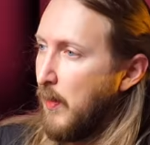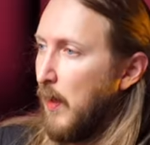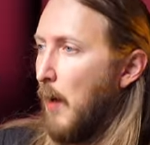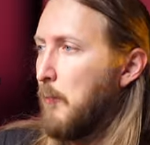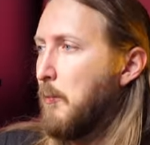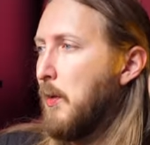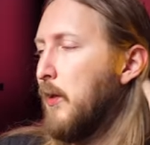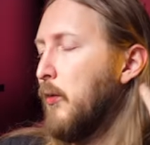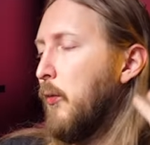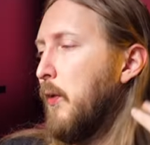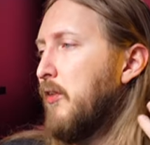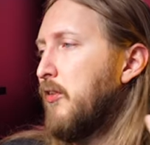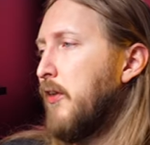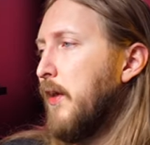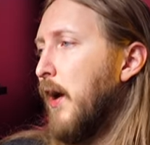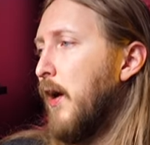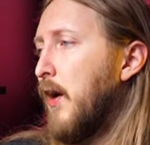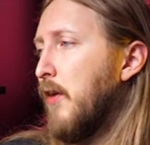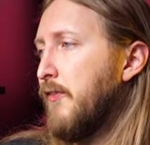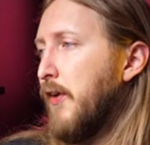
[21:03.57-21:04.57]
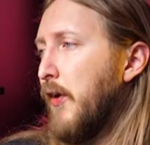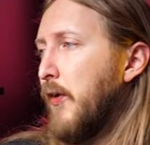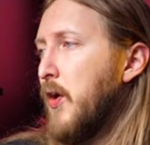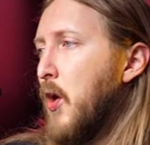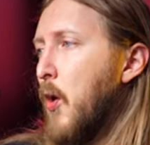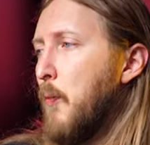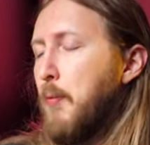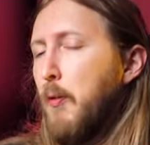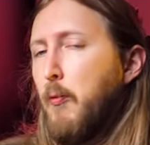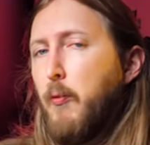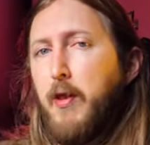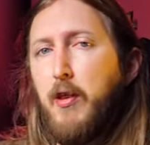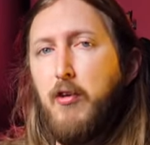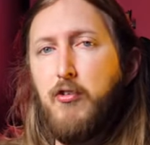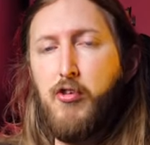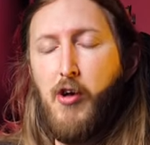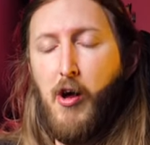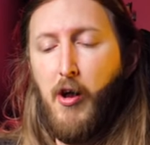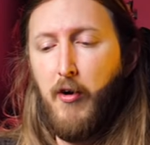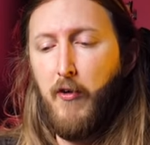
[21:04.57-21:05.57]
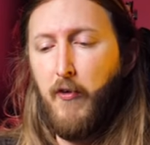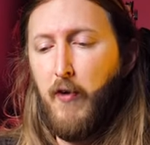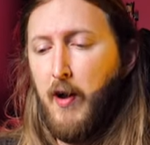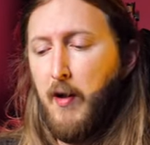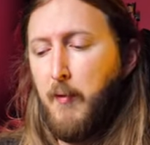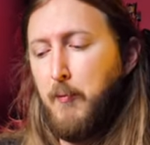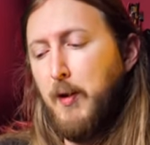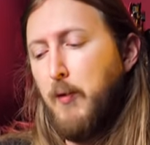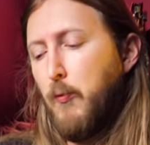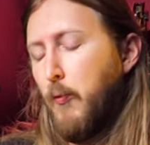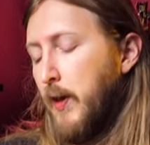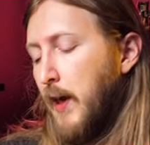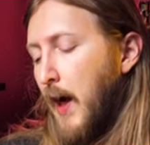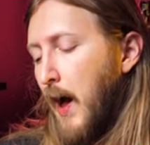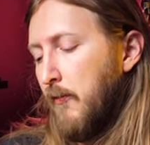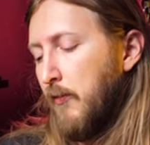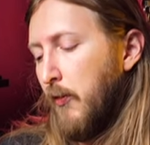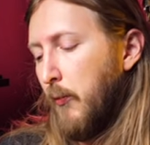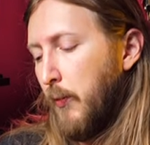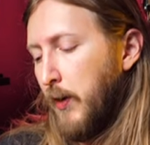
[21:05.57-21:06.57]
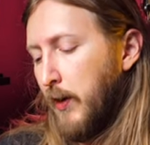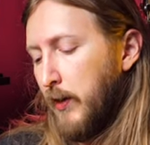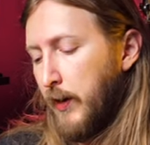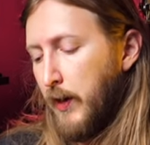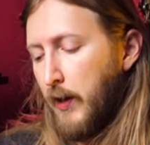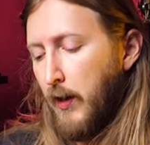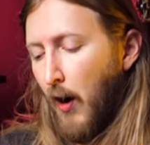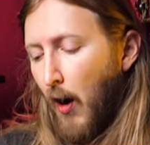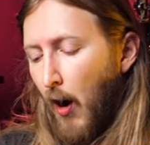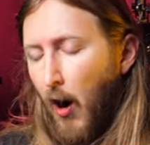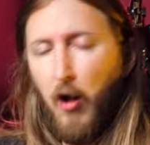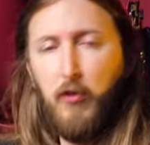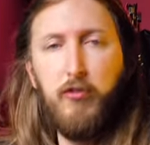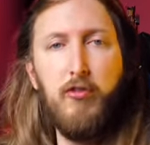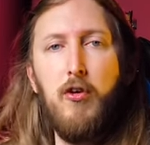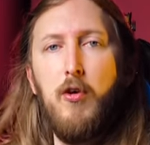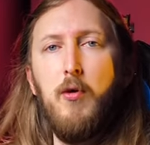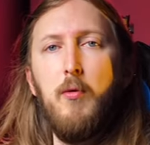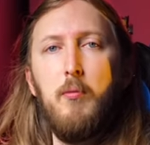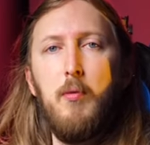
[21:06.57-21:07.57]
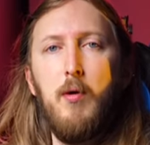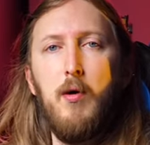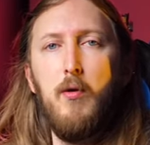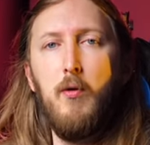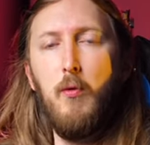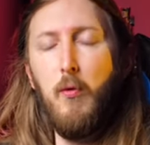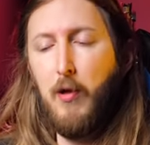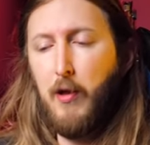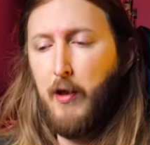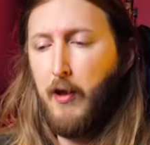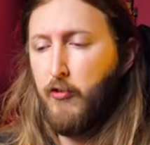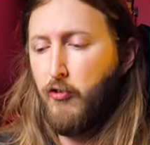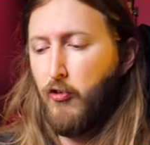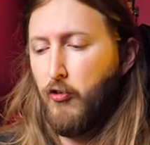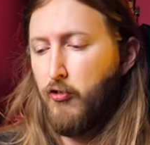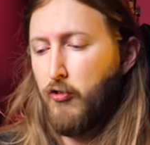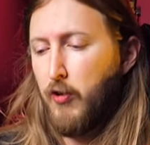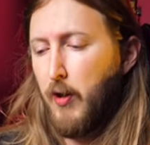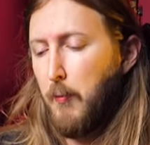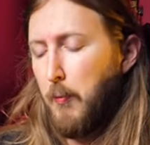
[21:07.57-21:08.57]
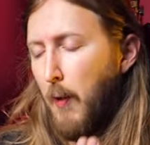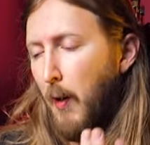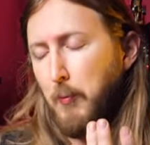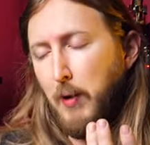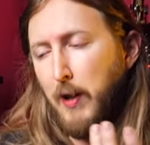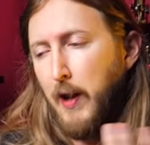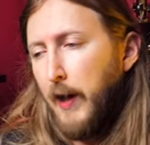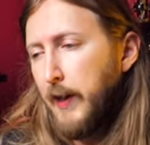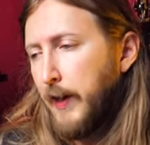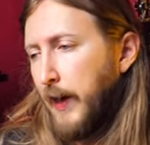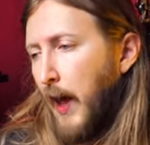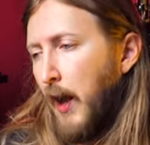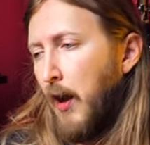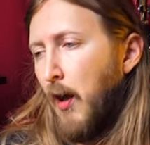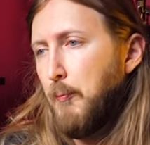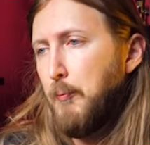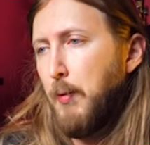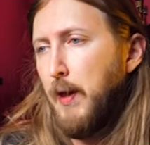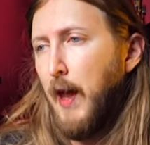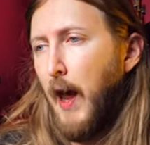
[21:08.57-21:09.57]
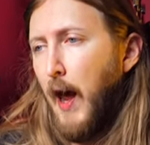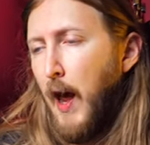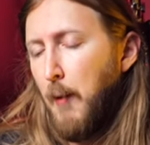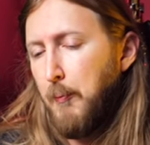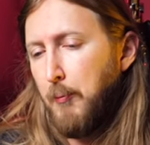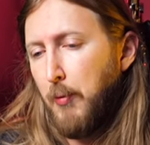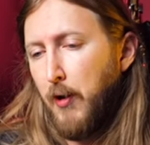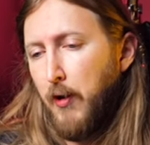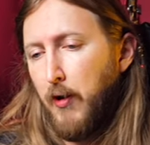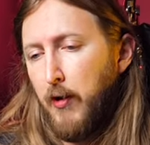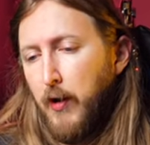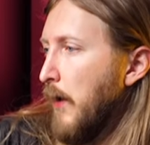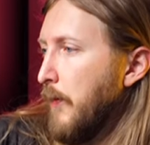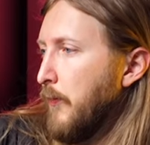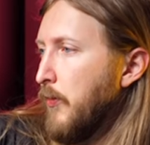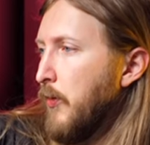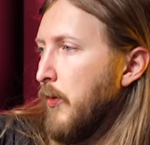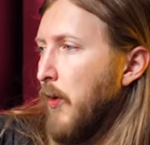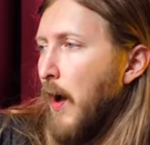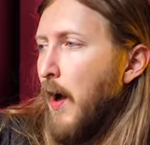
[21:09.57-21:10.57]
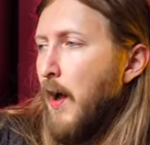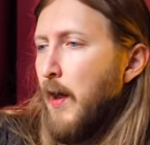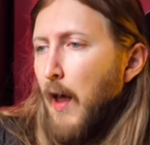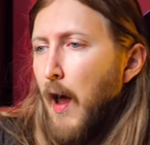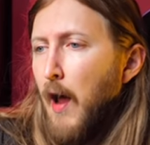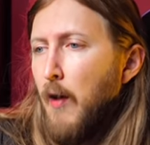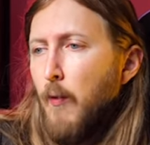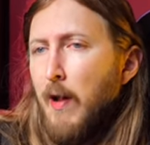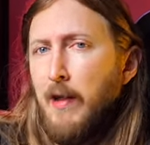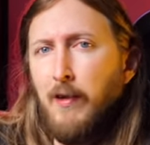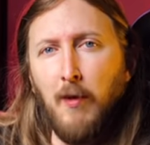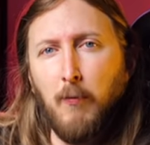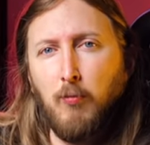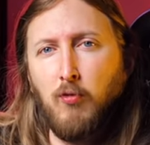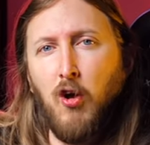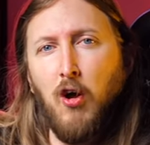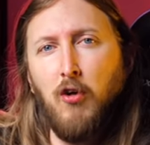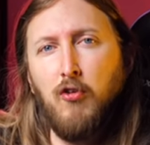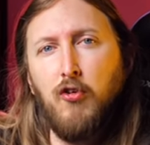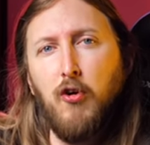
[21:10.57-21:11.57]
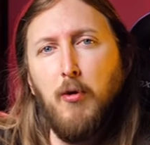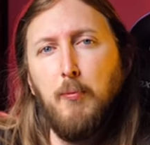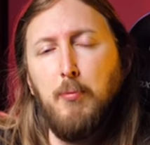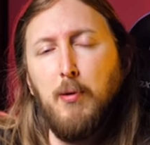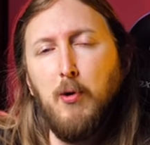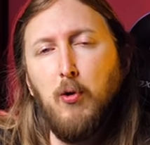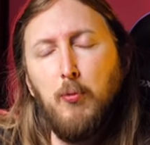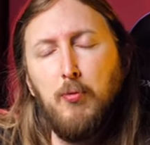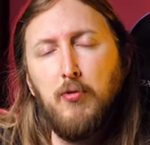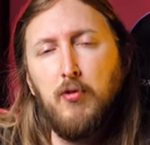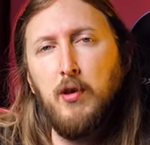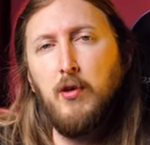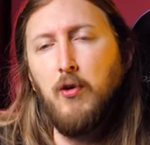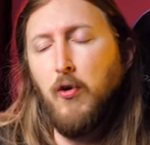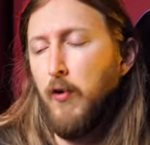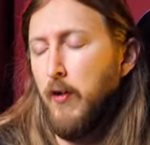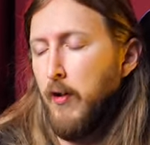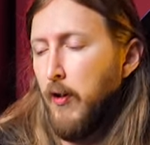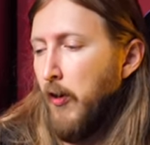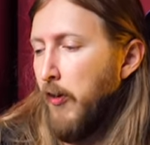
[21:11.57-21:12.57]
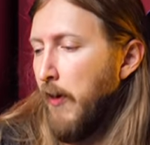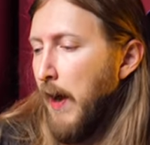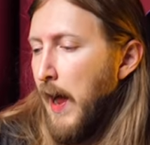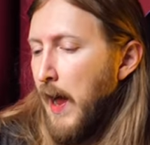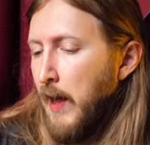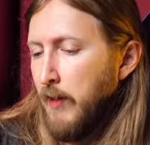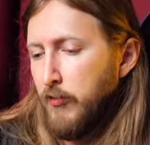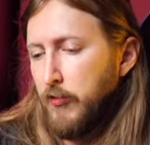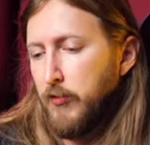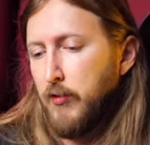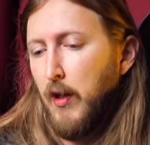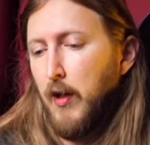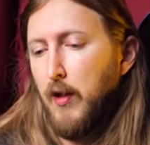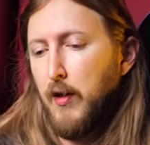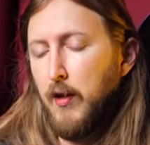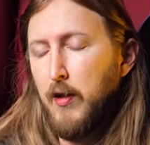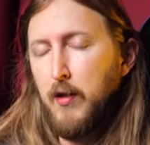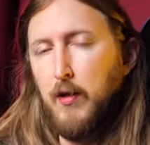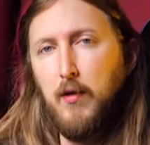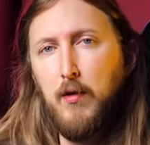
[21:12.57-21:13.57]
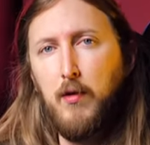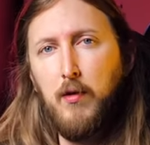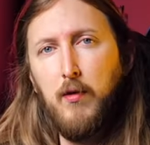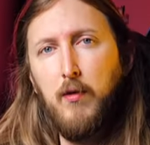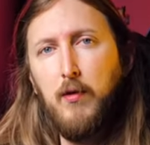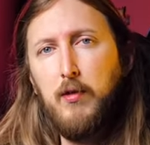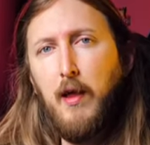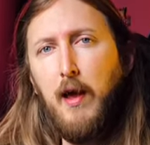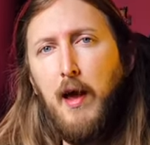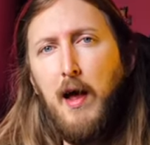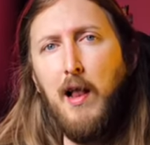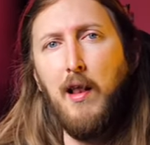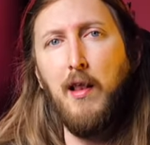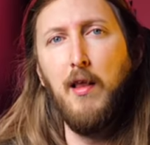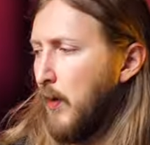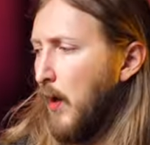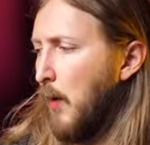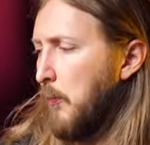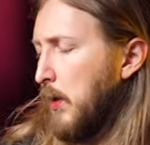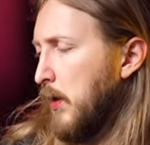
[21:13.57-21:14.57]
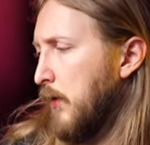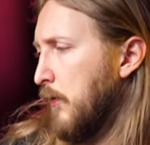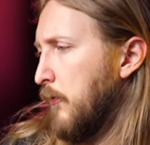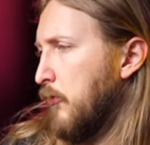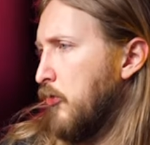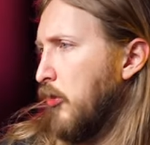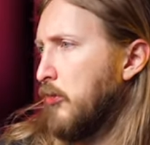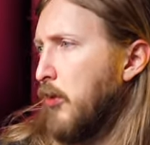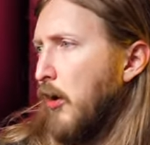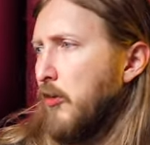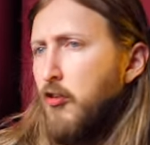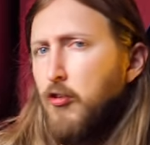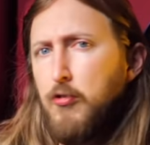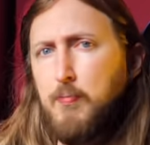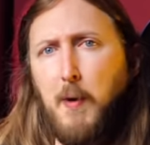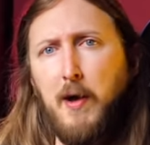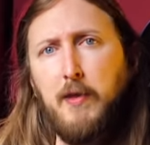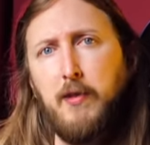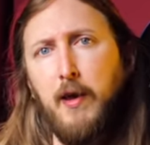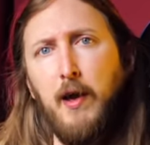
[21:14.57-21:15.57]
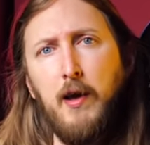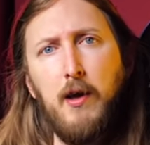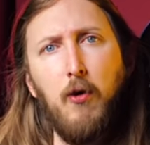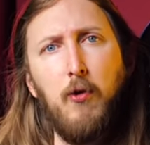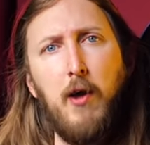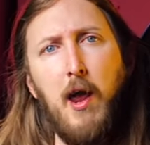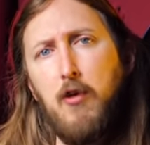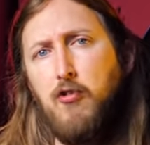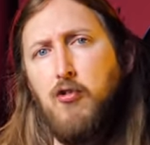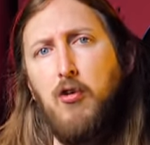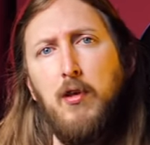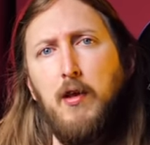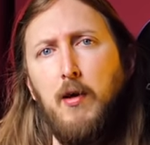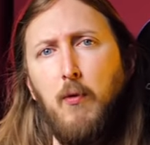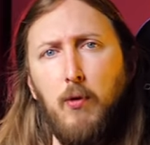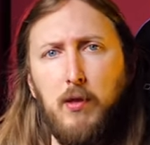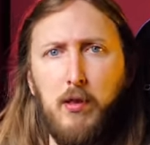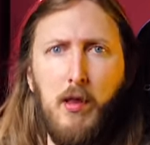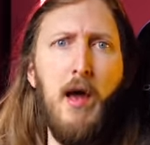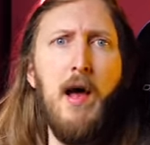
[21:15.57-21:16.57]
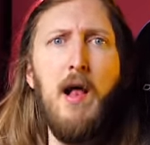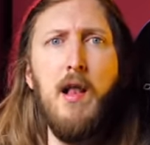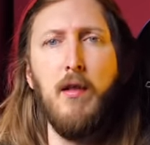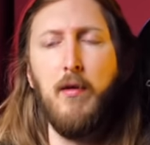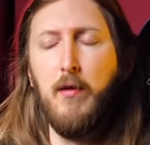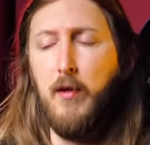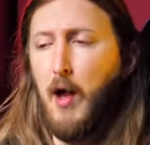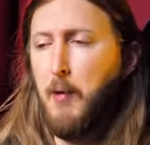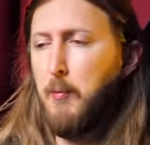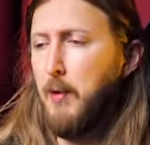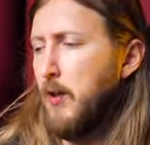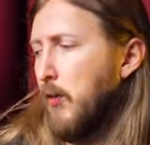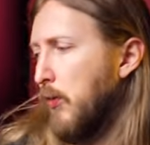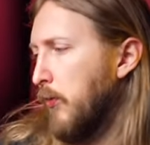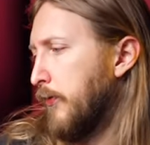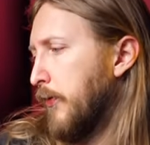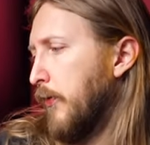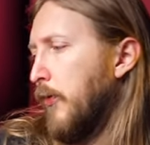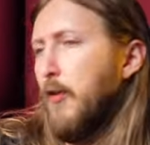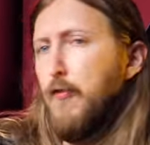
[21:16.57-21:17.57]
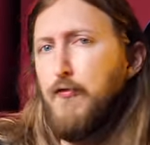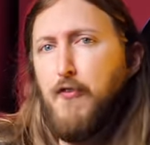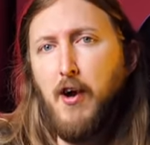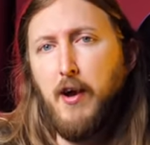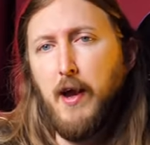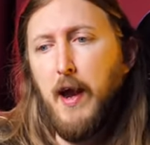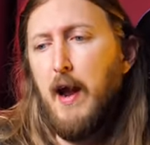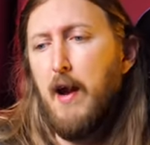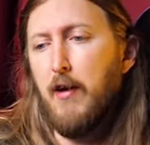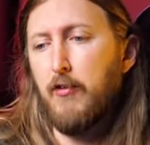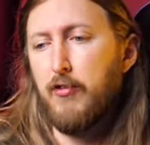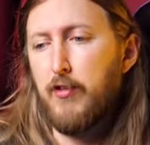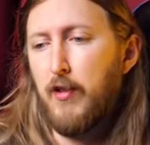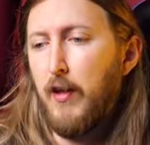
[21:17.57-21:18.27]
I mean, Luis and I are very open with each other, and I mean, we have a really awesome relationship. I mean, I cannot be happier. You know, I randomly touch her boobs and her ass. What the hell? I mean, she touches my dick occasionally. What the hell? I mean, who the f cares?